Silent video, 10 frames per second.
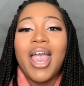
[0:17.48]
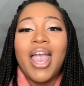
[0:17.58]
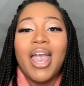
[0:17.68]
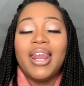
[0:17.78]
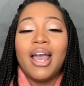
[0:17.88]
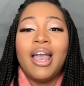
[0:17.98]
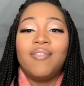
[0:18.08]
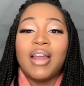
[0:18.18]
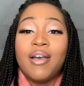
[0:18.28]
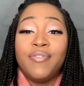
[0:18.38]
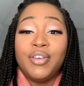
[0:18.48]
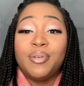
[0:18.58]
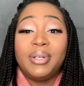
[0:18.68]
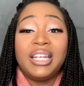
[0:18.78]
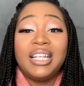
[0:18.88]
and I have not
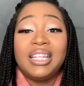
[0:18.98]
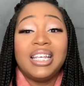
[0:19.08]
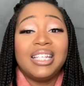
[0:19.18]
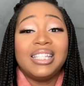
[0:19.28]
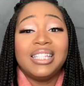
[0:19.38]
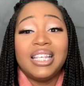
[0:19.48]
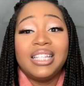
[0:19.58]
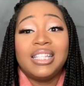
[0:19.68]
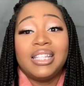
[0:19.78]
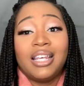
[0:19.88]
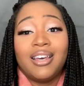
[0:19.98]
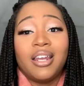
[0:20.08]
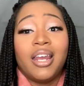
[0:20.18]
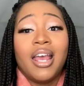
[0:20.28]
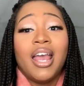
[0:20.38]
filmed anything since
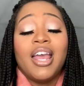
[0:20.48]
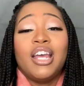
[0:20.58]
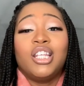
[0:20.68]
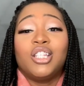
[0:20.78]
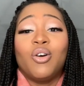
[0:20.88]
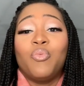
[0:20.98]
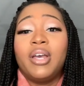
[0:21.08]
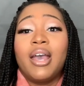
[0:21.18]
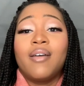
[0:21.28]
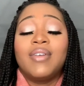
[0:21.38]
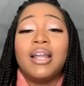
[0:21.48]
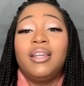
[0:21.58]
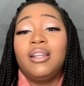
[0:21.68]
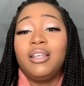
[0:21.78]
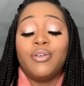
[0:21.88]
then, and so we have not
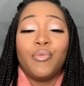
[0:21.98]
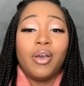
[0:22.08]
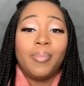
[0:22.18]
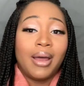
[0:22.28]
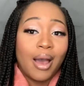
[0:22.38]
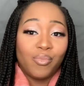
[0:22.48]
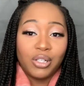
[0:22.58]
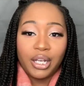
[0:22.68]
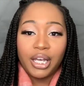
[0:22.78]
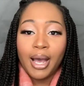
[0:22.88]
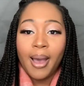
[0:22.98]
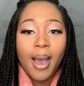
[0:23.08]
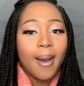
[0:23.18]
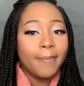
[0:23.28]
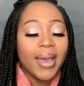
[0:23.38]
done the giveaway. But I'm gonna
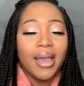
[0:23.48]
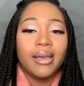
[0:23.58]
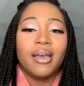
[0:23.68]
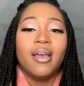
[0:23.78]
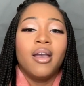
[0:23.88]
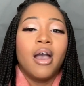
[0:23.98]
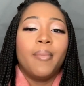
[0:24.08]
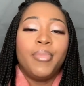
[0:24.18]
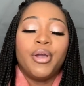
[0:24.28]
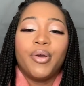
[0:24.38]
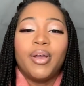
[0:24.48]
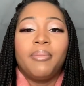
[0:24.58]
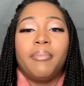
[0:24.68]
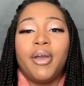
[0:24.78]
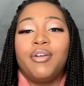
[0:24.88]
come back bigger
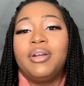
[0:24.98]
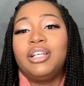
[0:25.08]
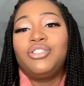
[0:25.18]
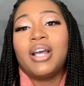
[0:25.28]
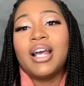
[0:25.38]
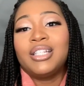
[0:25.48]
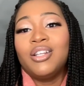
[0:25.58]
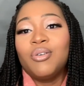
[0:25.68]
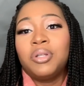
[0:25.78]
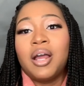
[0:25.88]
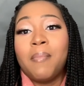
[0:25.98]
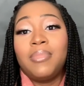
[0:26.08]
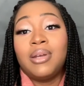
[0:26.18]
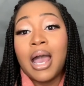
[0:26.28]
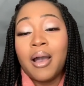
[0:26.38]
and better and let you guys know that
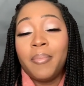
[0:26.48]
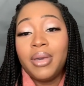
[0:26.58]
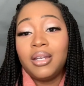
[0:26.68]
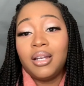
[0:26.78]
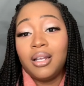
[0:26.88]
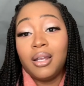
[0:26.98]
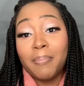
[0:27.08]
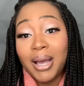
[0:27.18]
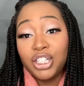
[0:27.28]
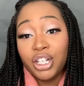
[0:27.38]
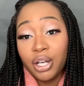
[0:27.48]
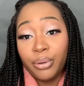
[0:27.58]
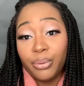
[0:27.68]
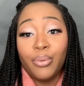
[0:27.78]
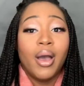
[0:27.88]
I'm not abandoning my
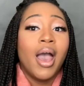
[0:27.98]
channel,